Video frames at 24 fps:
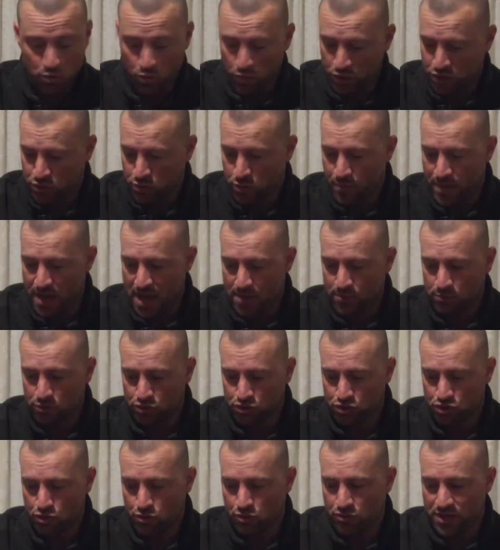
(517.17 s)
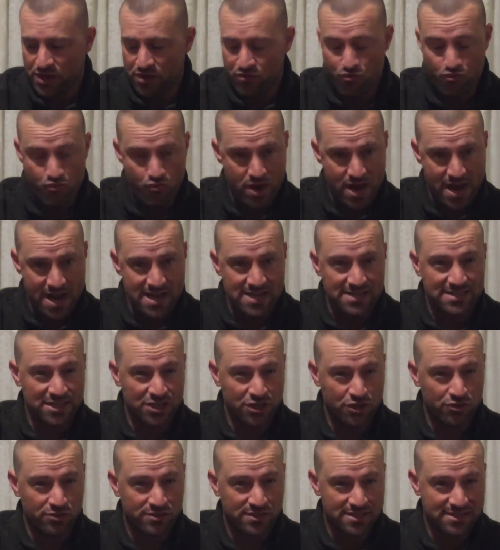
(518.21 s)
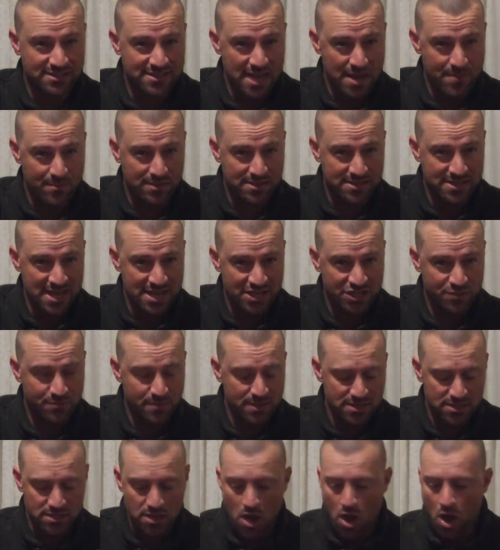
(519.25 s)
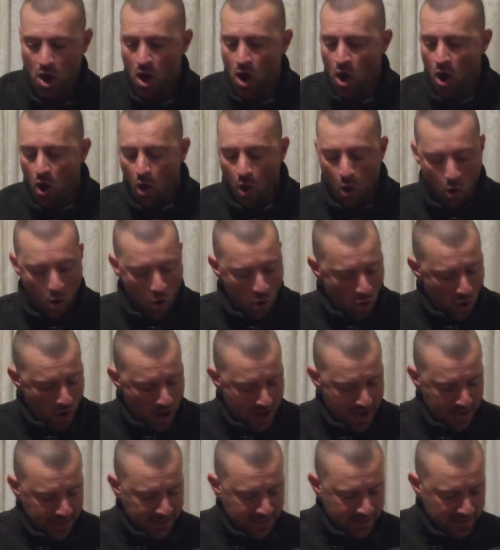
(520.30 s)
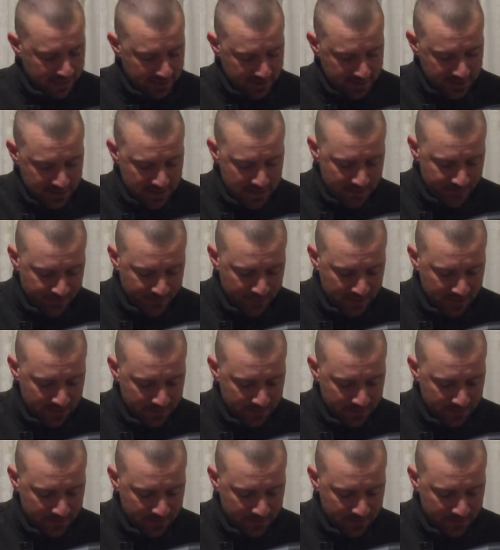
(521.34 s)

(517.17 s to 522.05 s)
which will be able to then raise and use the same attachment. Or I can